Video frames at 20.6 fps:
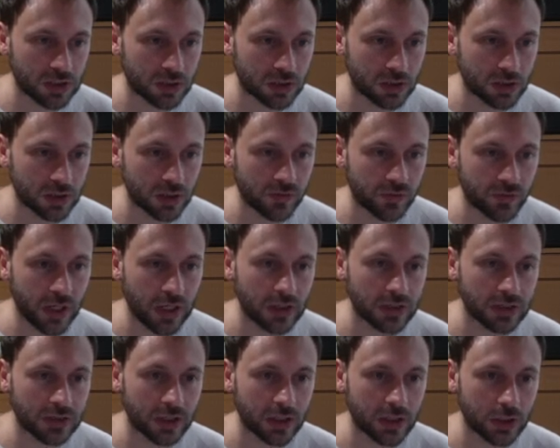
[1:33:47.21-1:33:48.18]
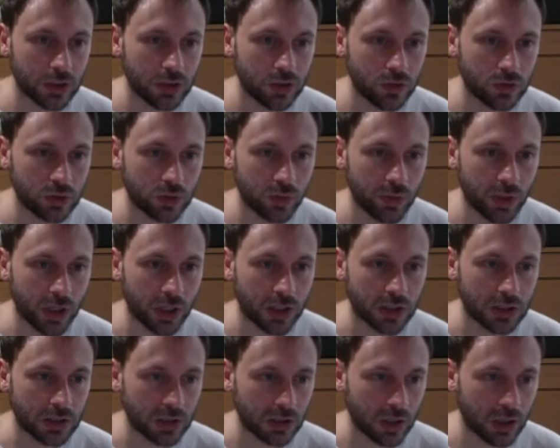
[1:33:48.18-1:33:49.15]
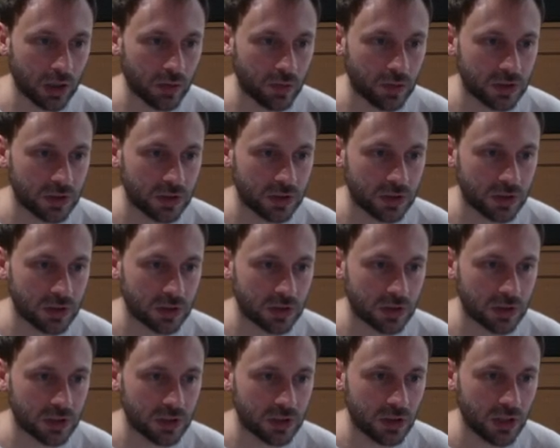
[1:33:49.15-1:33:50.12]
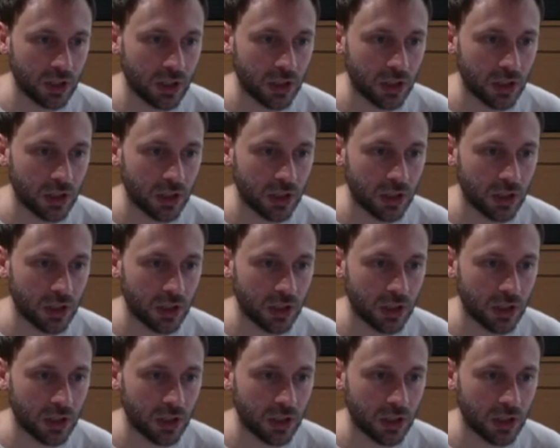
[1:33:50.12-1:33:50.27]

and the files are huge, but it's necessary.